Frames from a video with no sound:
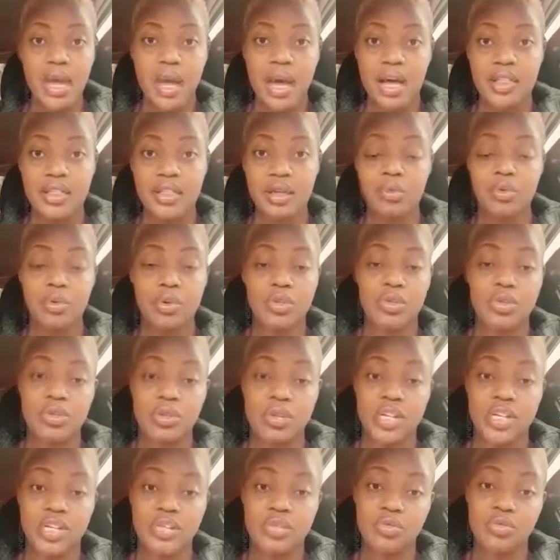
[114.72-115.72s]
I think we also
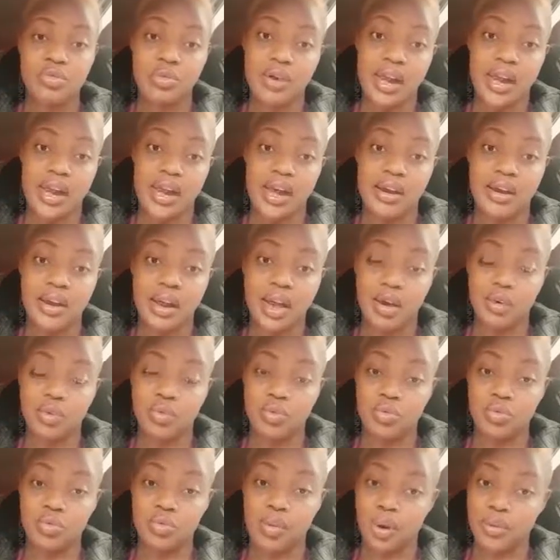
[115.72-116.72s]
need to learn how
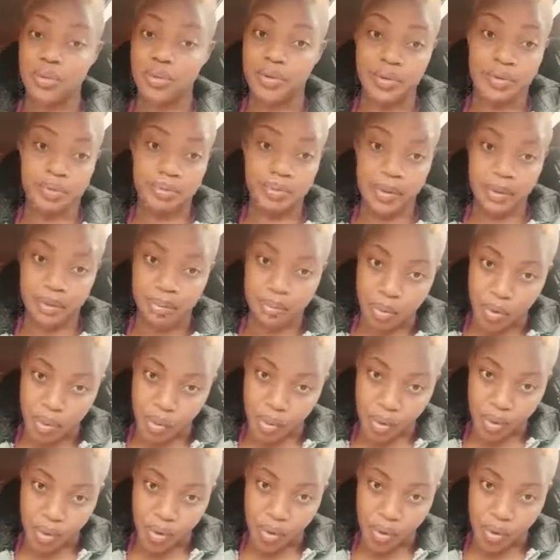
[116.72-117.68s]
to work with people.